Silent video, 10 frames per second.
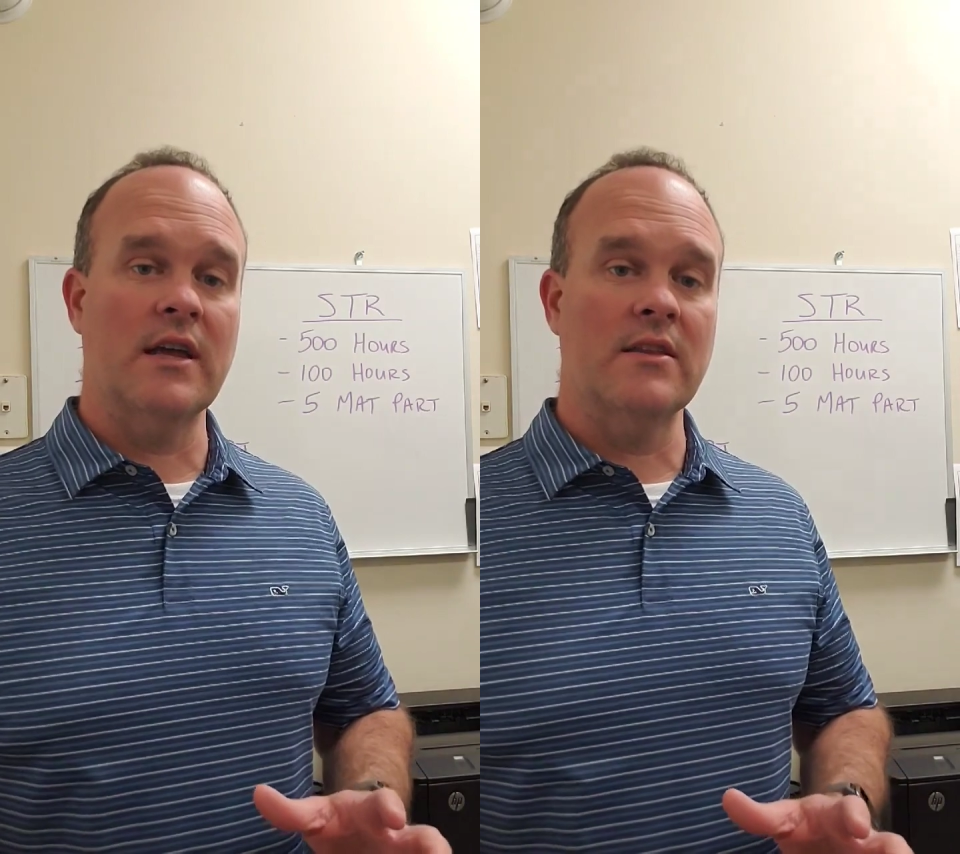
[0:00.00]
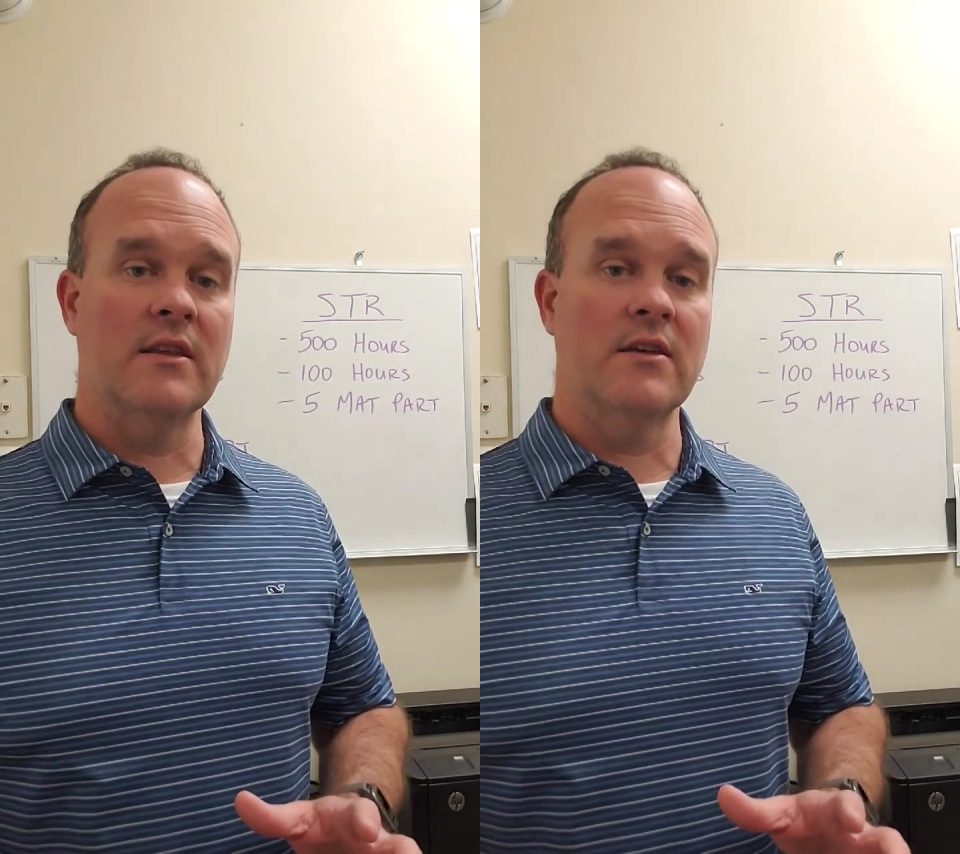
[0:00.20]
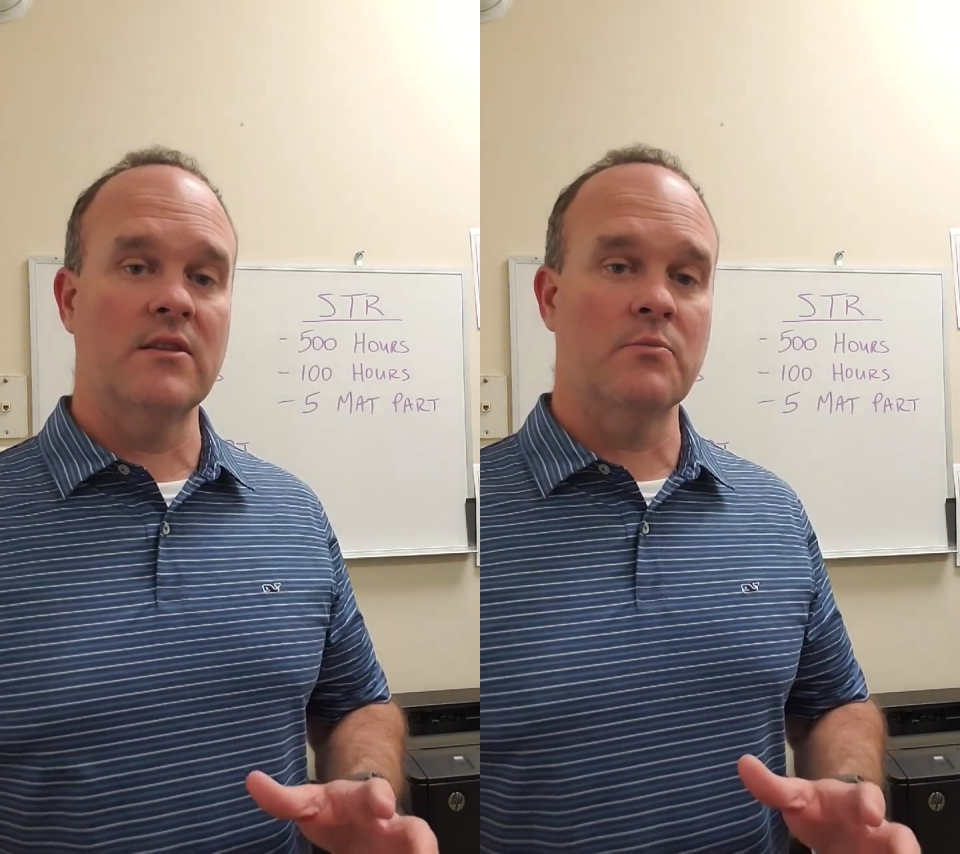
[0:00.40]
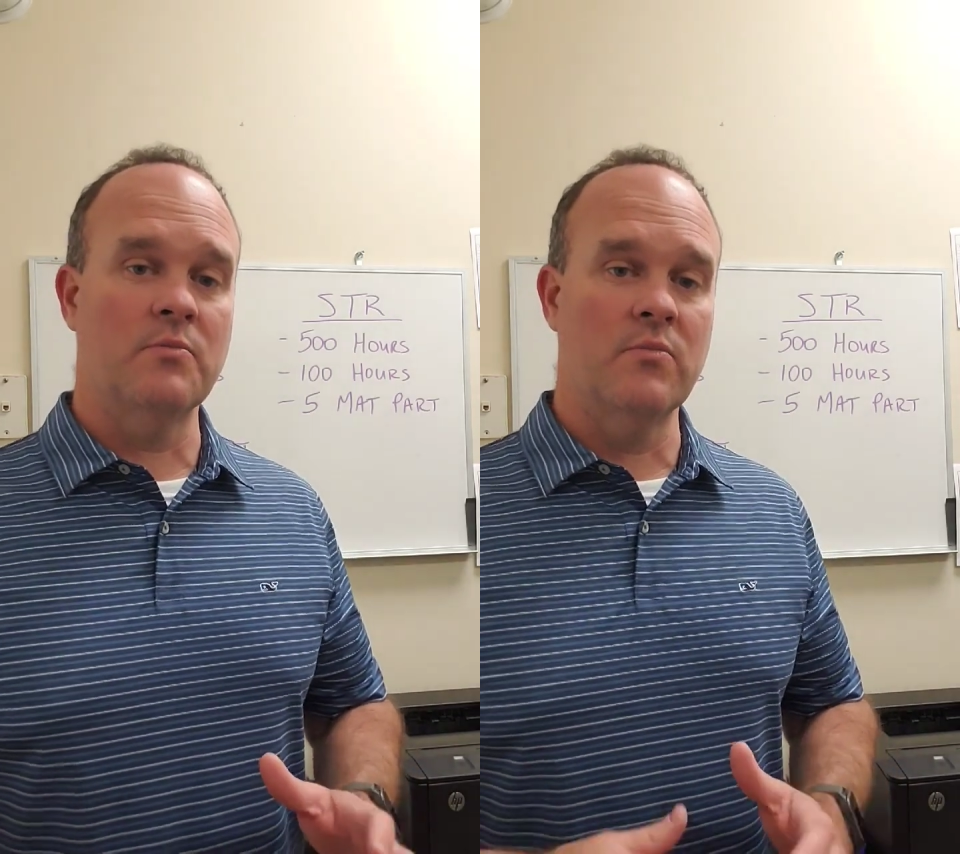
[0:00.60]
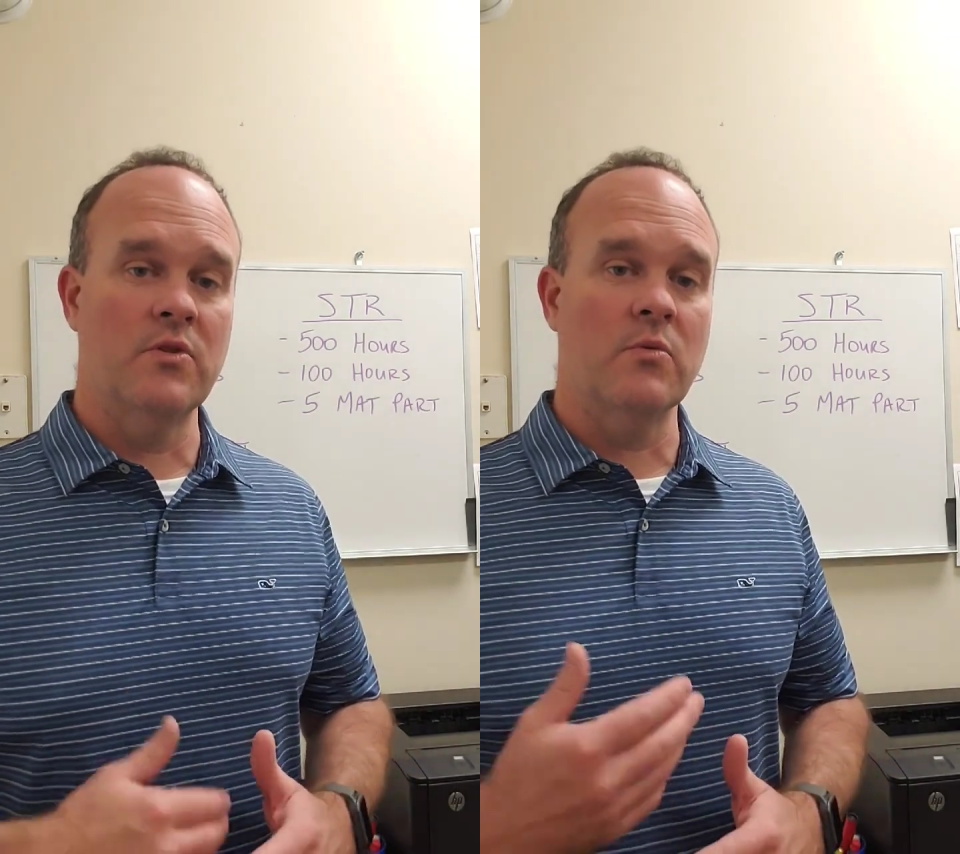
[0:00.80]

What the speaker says: and the